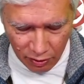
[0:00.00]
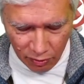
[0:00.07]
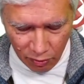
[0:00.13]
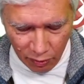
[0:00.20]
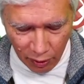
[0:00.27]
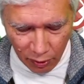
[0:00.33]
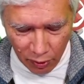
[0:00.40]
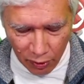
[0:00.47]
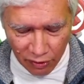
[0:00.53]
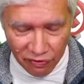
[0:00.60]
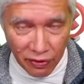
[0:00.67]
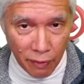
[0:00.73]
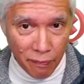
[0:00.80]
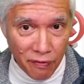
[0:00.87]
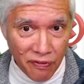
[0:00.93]
We're going
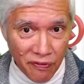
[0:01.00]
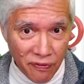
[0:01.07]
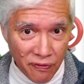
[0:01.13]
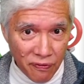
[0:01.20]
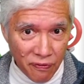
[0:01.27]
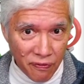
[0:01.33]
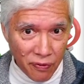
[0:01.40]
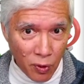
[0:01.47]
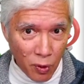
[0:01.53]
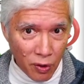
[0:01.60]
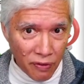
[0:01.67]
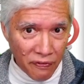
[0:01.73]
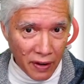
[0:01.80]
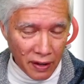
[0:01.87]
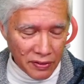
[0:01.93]
from 4 or
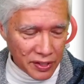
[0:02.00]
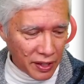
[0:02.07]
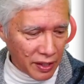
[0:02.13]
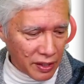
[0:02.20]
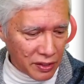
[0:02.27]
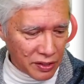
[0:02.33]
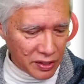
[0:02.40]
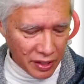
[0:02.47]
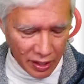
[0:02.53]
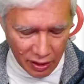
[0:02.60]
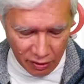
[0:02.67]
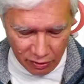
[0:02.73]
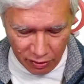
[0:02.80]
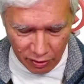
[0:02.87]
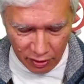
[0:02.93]
5 seconds
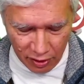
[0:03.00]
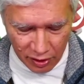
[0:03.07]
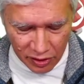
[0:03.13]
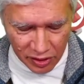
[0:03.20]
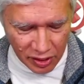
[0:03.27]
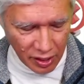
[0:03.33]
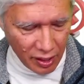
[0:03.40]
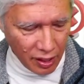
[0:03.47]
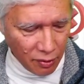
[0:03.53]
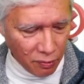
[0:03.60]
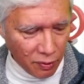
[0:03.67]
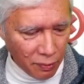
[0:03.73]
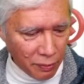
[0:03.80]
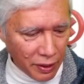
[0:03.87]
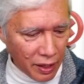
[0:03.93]
down. Let's see
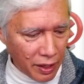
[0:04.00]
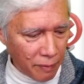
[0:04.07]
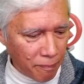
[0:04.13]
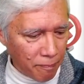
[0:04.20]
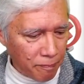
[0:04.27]
what we get.